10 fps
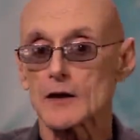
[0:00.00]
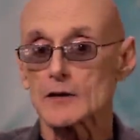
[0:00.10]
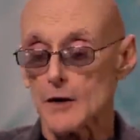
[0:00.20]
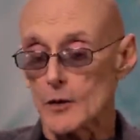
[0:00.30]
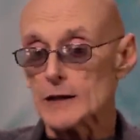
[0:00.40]

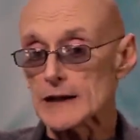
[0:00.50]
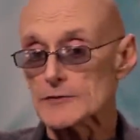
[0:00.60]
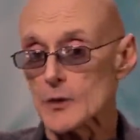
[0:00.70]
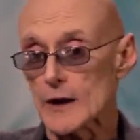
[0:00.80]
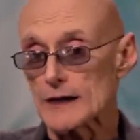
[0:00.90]
lower
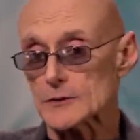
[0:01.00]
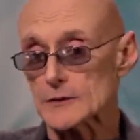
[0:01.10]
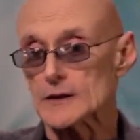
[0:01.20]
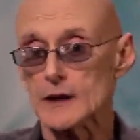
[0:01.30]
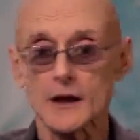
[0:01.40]
left
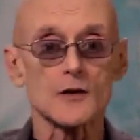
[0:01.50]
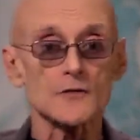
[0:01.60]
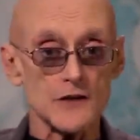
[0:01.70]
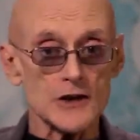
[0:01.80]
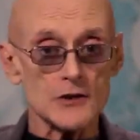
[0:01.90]
quadrant,
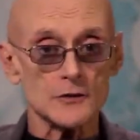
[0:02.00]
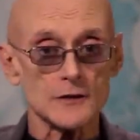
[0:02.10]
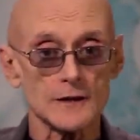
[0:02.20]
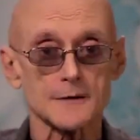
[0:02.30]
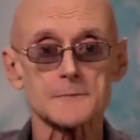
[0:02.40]
view,
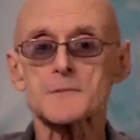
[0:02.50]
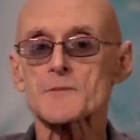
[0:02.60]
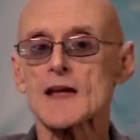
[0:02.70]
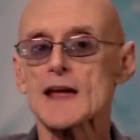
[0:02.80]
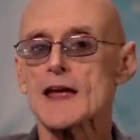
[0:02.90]

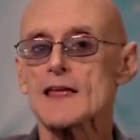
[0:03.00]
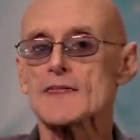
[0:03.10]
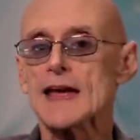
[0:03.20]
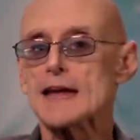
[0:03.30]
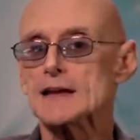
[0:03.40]

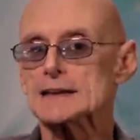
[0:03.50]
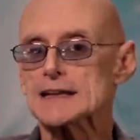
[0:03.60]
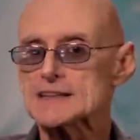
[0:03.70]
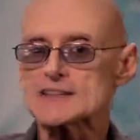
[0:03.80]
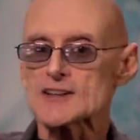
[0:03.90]
they
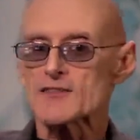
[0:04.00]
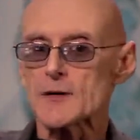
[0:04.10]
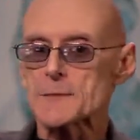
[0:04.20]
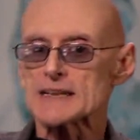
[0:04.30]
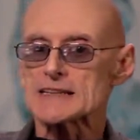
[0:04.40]
did so
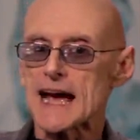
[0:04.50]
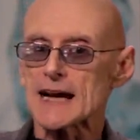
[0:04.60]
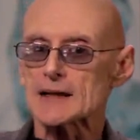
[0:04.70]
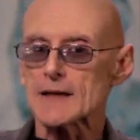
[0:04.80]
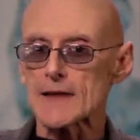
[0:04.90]
from
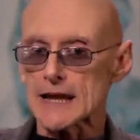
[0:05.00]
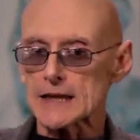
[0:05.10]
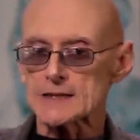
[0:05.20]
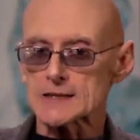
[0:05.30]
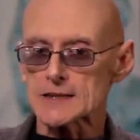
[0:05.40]
exactly the
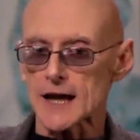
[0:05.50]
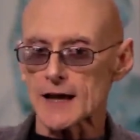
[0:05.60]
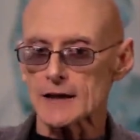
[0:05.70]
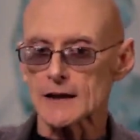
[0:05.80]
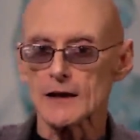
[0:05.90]

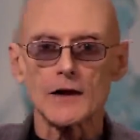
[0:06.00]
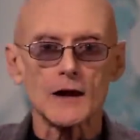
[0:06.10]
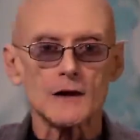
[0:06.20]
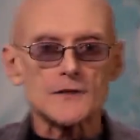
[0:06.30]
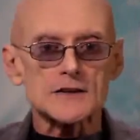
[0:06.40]
inside
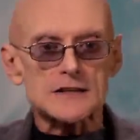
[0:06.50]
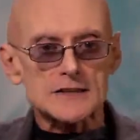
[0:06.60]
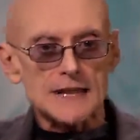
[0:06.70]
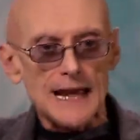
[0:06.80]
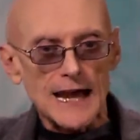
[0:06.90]

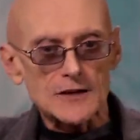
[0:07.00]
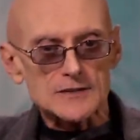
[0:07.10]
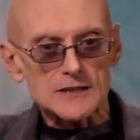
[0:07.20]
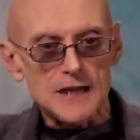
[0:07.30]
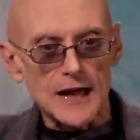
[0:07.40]
versus the
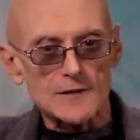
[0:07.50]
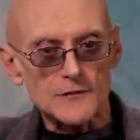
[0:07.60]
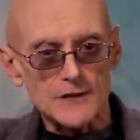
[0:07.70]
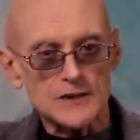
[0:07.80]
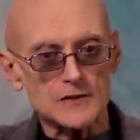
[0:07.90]
outside
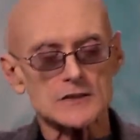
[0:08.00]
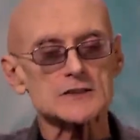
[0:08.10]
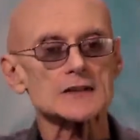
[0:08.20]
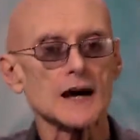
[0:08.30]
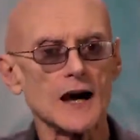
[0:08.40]

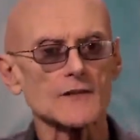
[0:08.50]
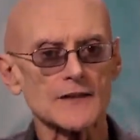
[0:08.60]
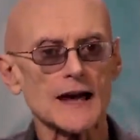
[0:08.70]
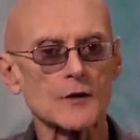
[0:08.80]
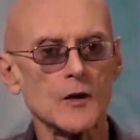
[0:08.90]
views of
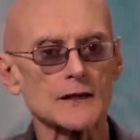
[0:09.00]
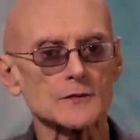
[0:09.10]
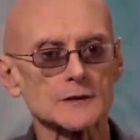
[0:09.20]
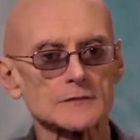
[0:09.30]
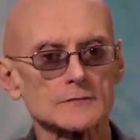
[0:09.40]
that quadrant.